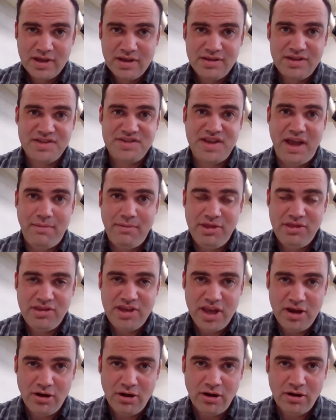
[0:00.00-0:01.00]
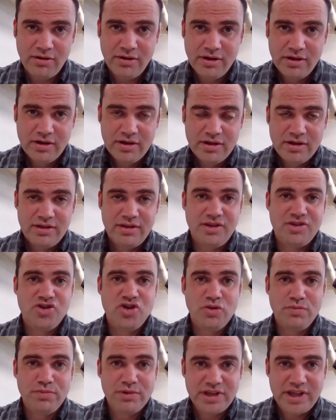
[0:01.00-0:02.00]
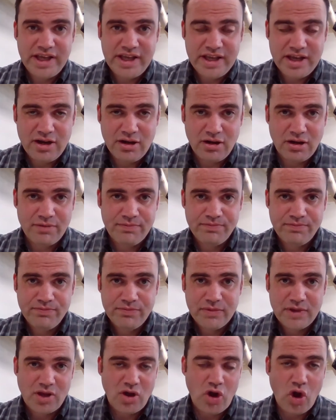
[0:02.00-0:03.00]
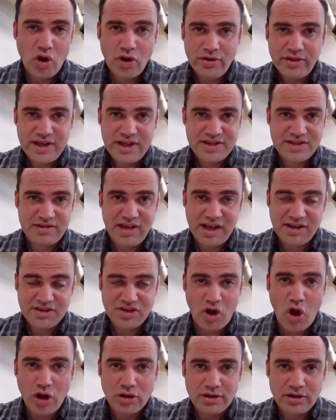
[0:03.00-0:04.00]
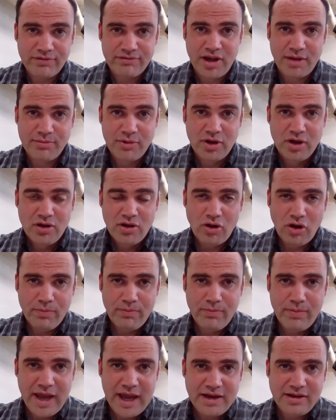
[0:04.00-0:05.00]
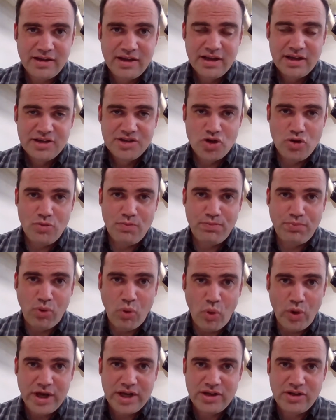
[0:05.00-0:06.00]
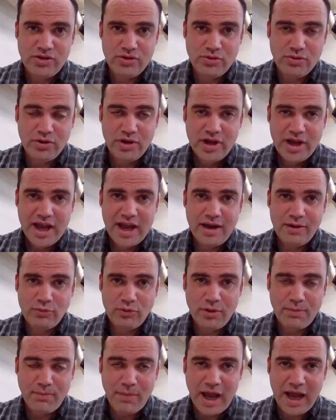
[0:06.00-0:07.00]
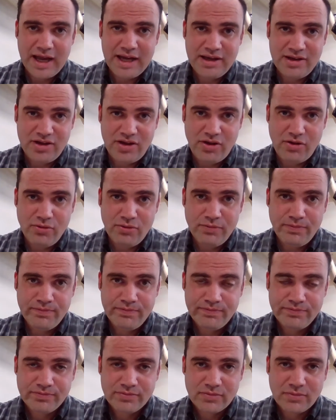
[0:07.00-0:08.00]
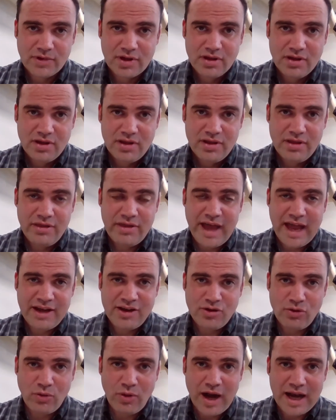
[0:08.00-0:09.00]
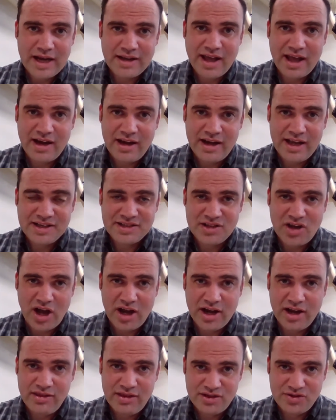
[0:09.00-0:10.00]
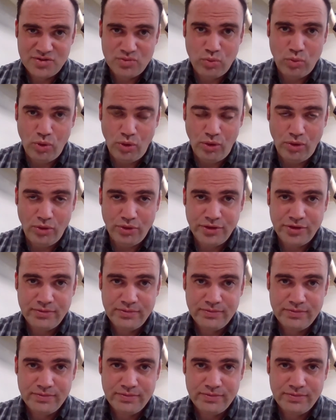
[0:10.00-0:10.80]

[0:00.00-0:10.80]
the Sabbath year, the Jubilee year, all these things, all of them are meant to point you and remind you that your identity is not in this world,